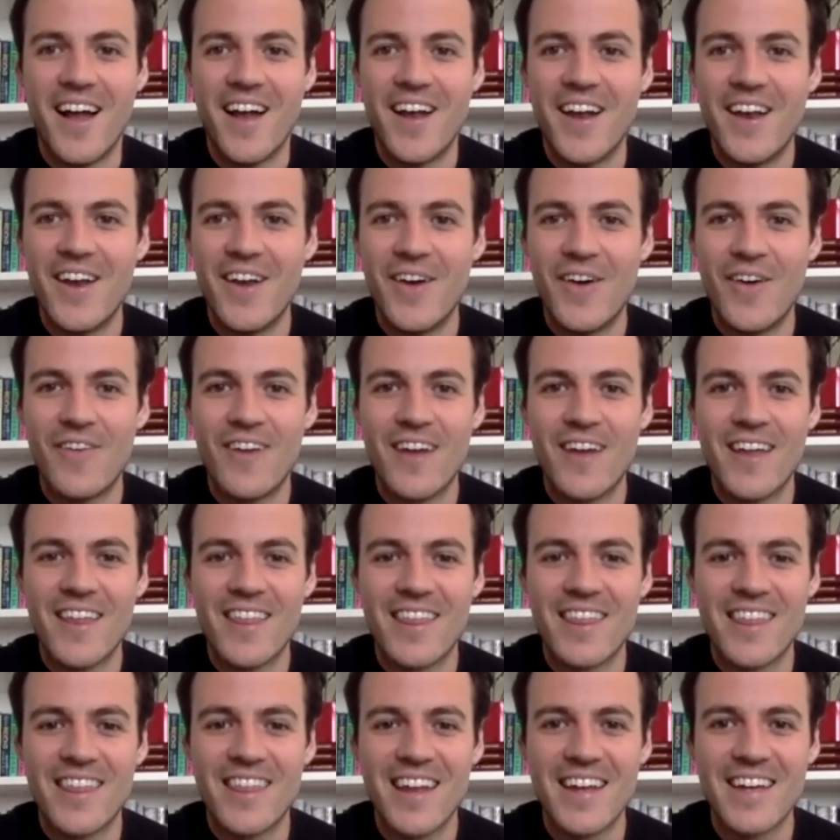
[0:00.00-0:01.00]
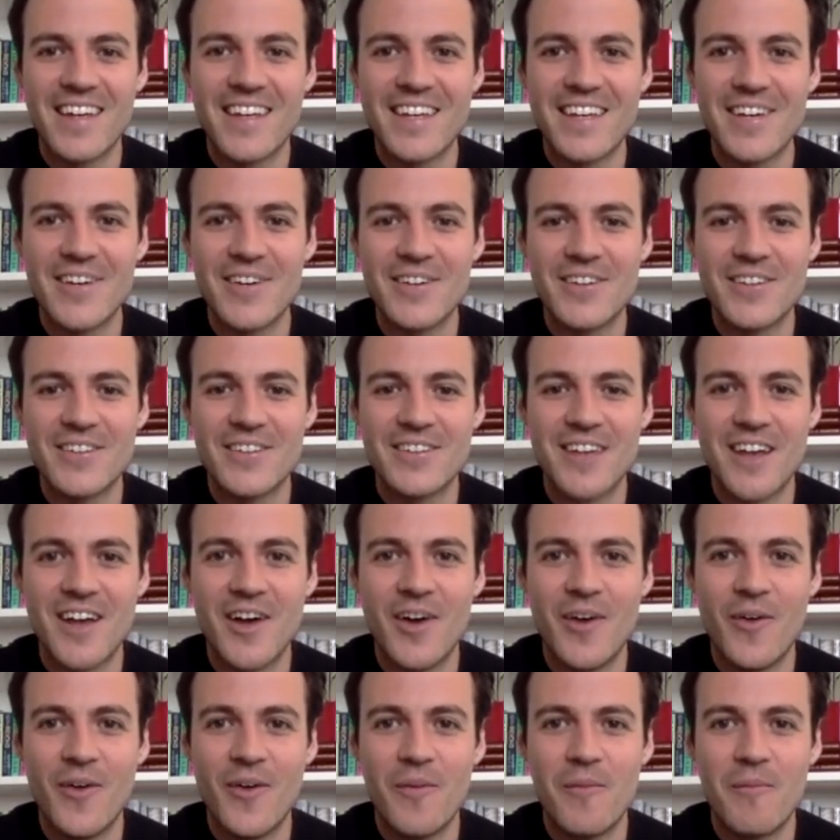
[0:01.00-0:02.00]
Laura, thank you
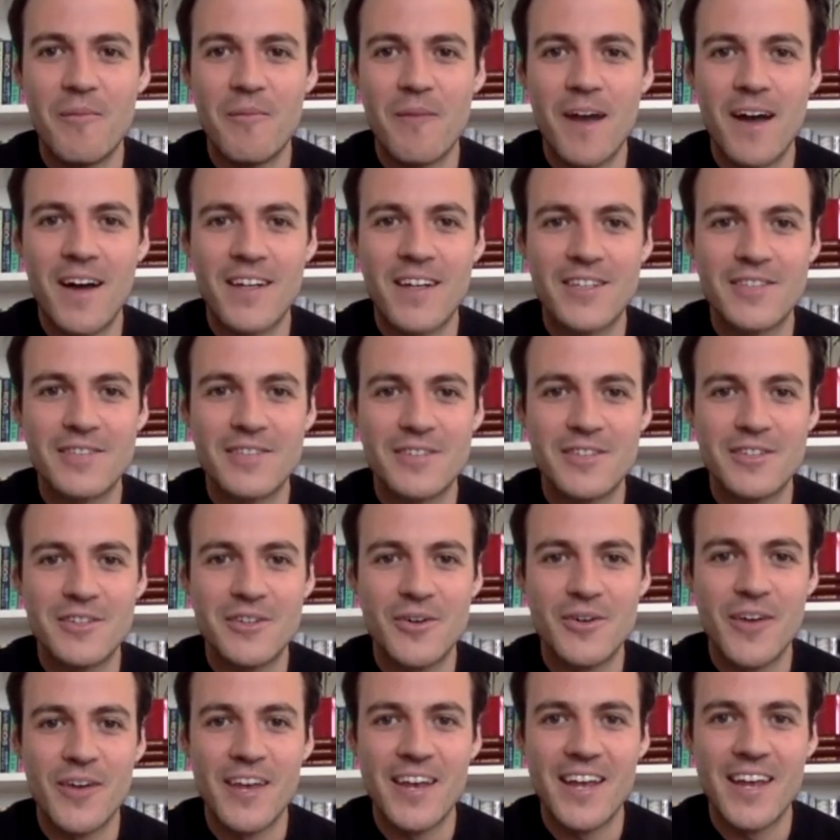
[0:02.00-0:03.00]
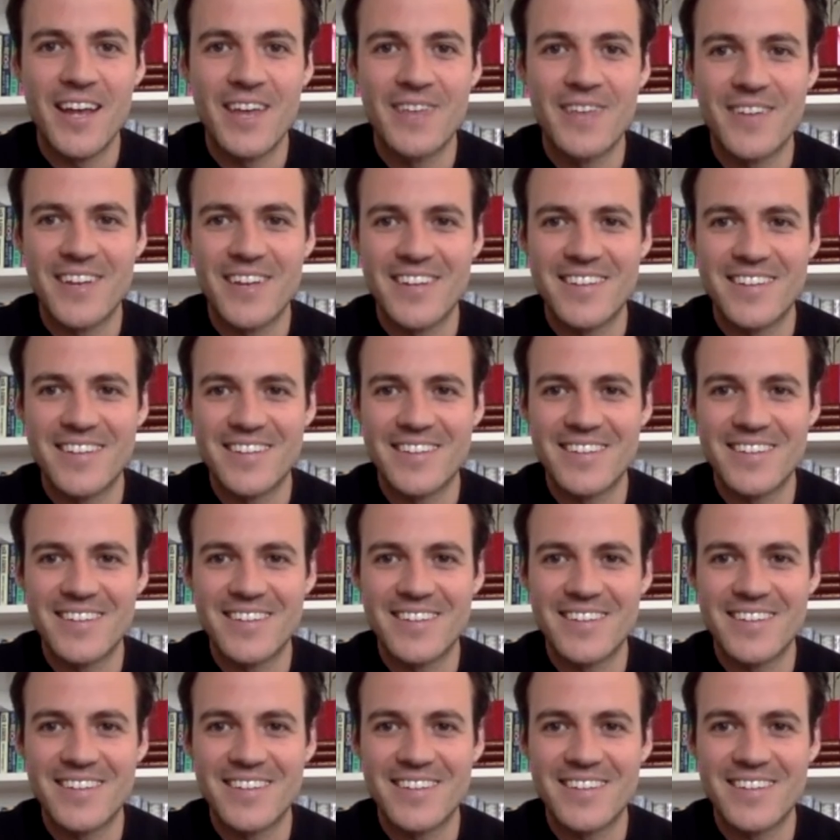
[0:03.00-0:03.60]
so much for joining me today.